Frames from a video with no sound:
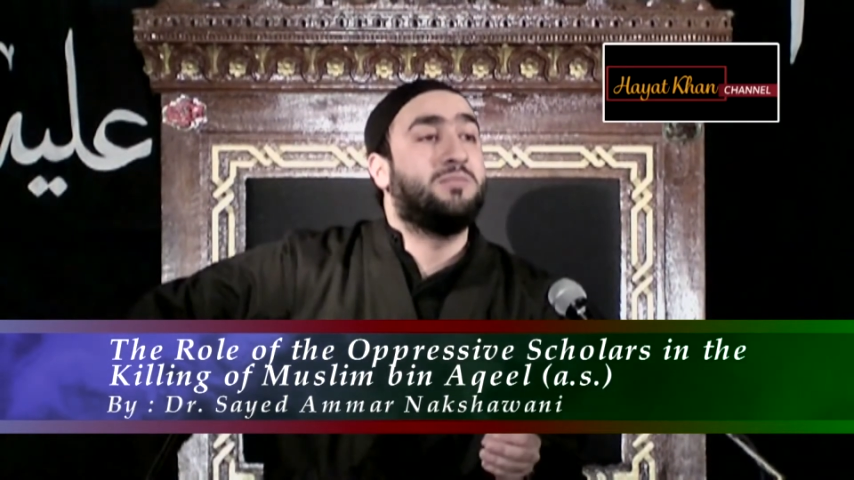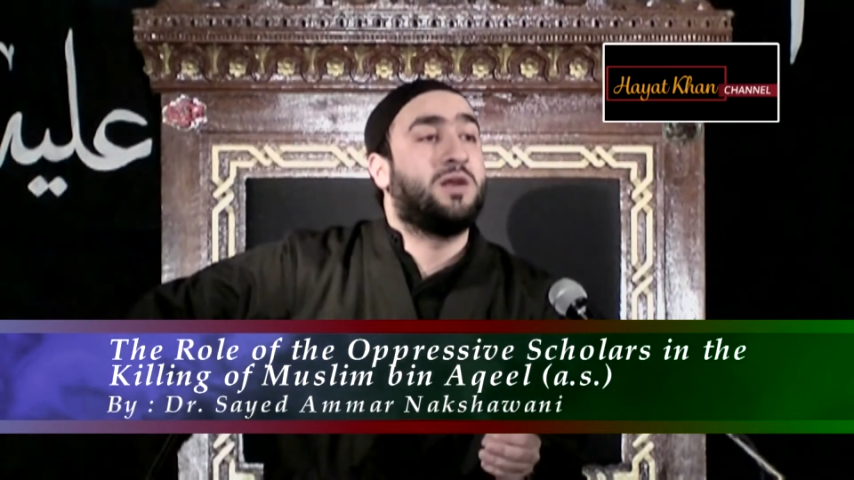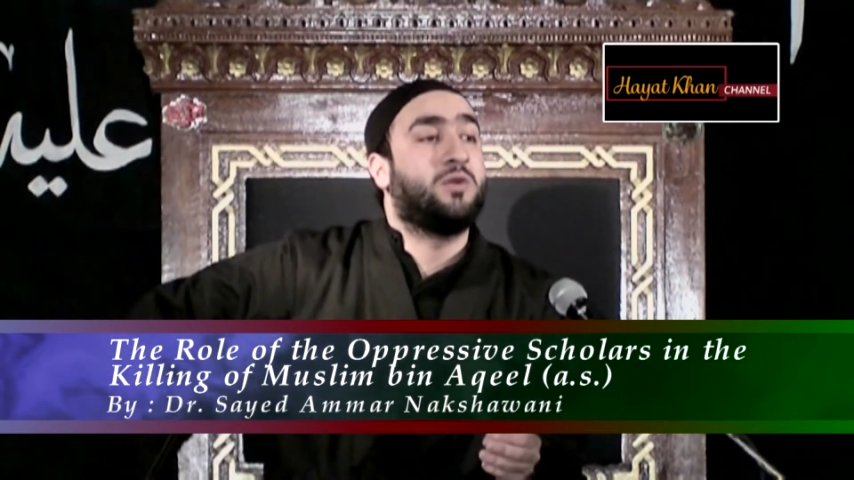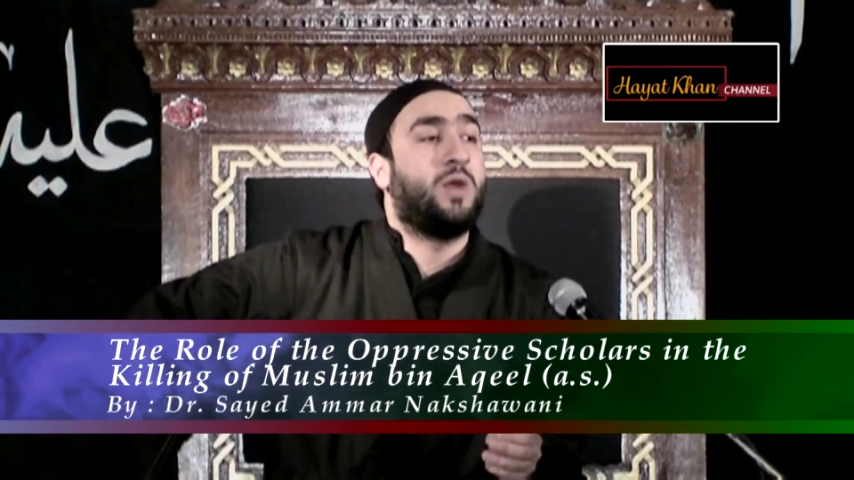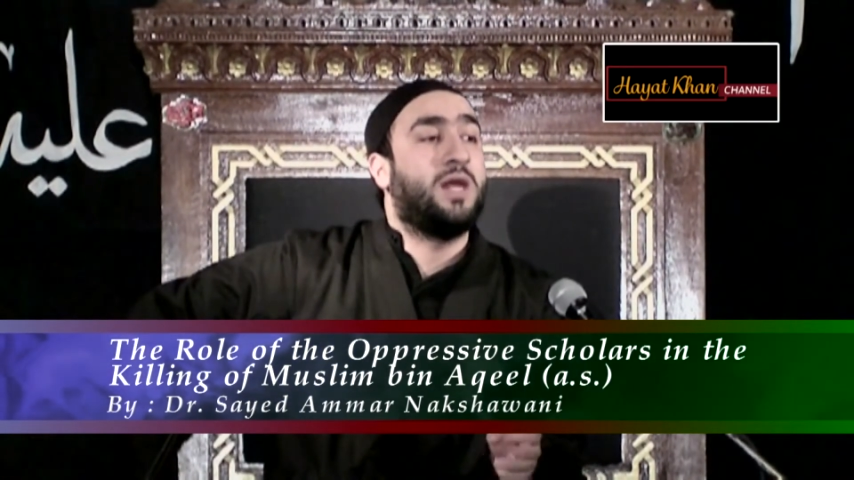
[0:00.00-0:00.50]

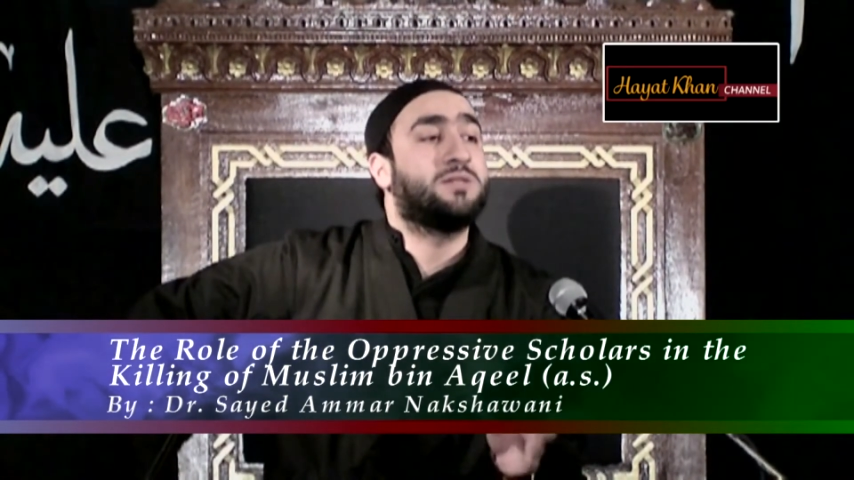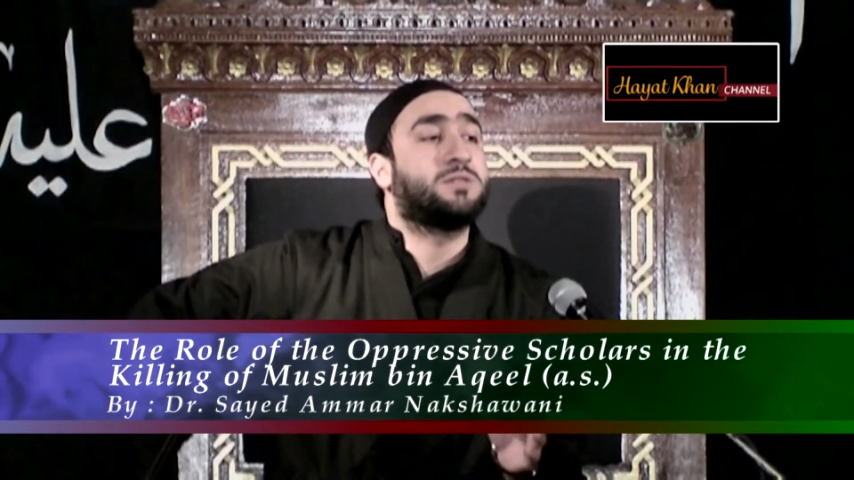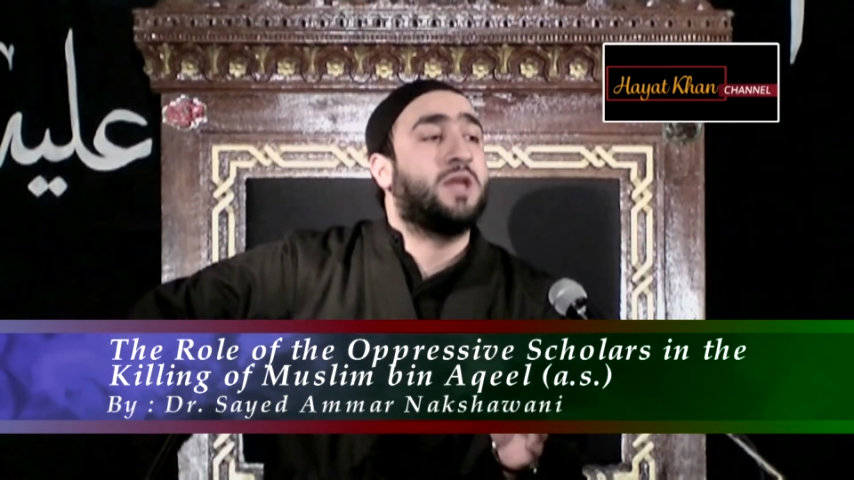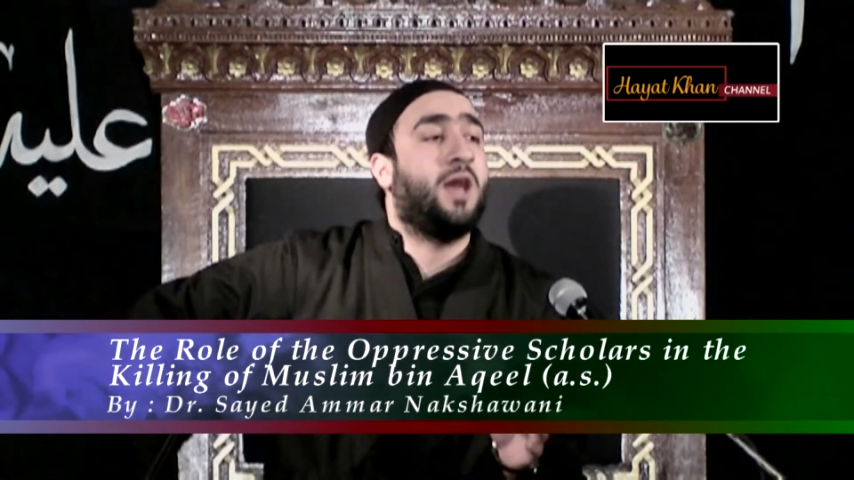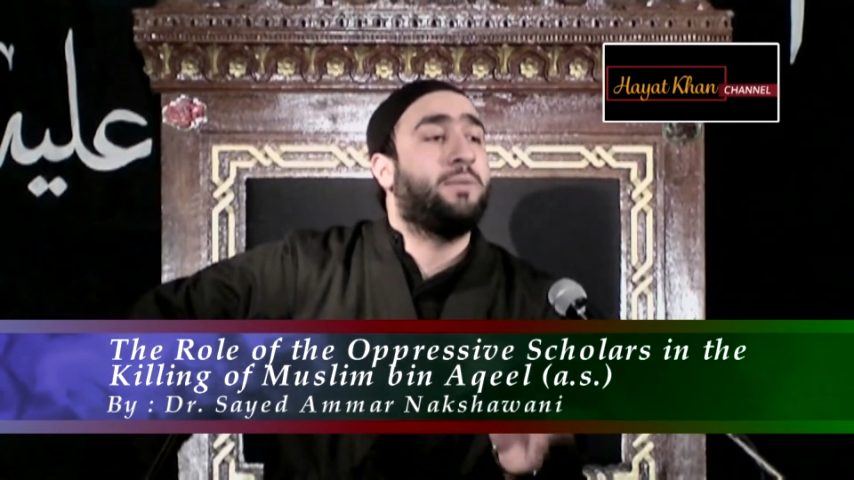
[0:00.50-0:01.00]

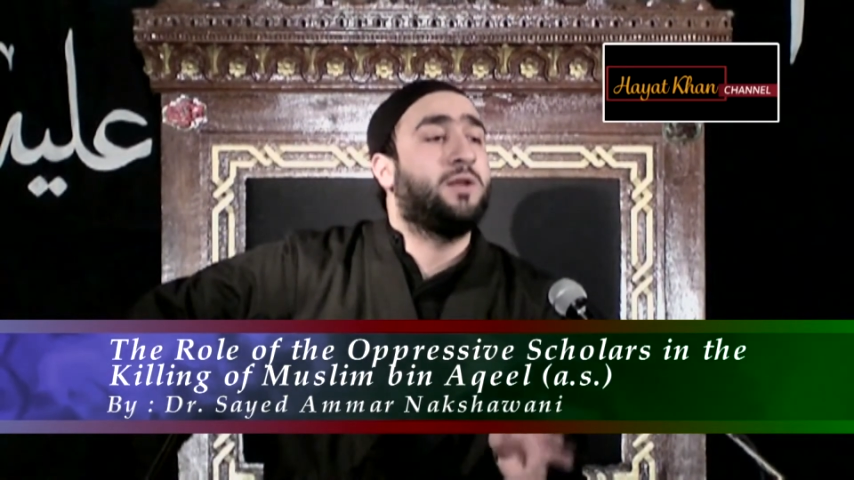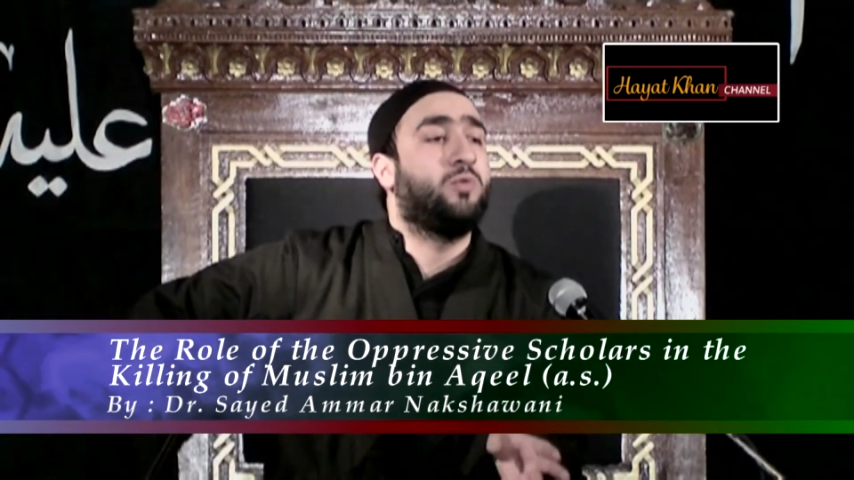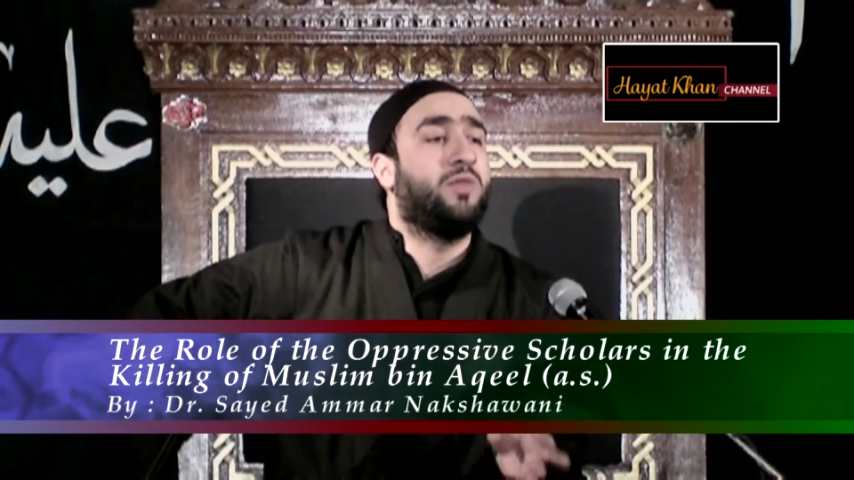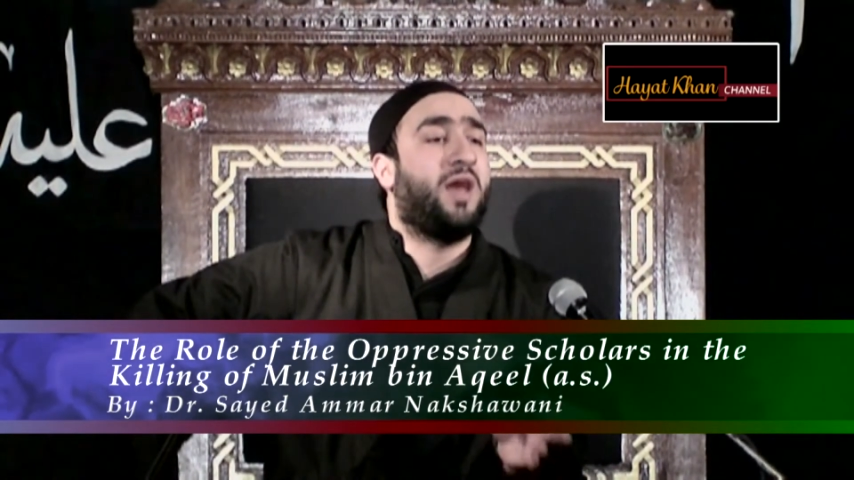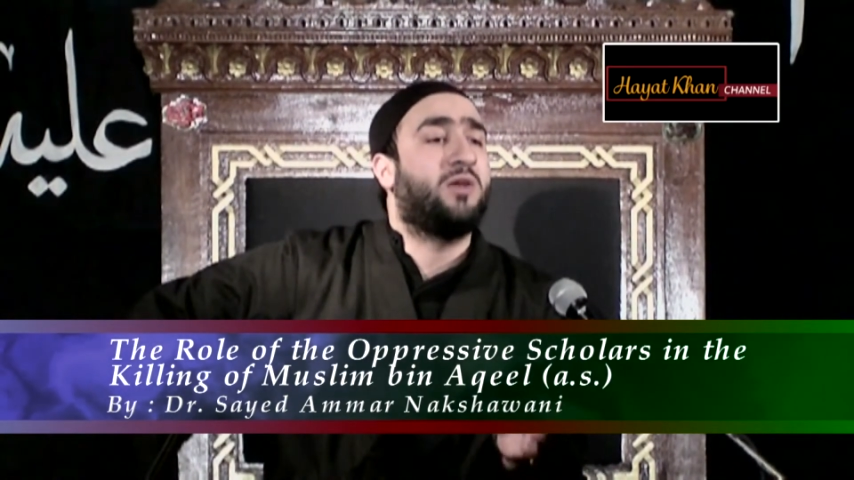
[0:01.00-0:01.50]
Marwan's cabin
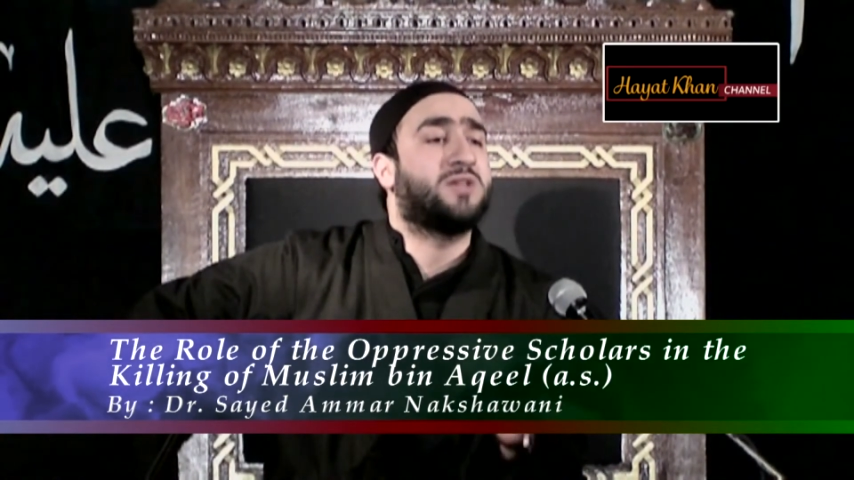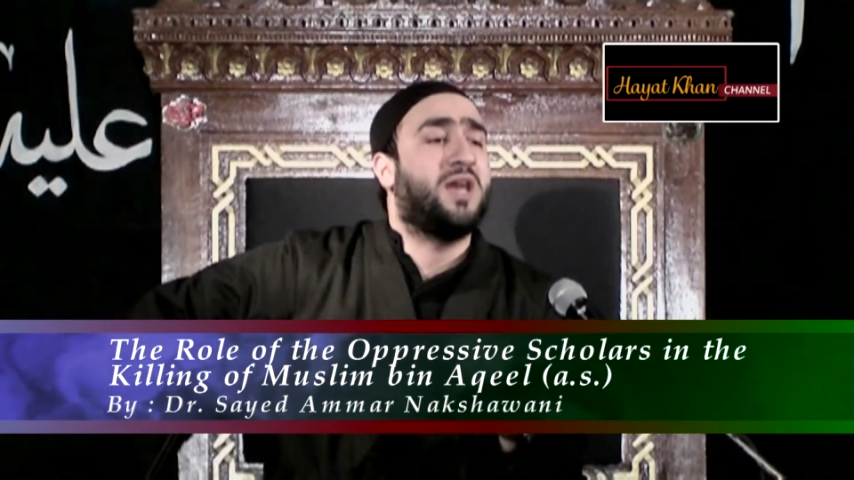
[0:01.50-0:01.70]
without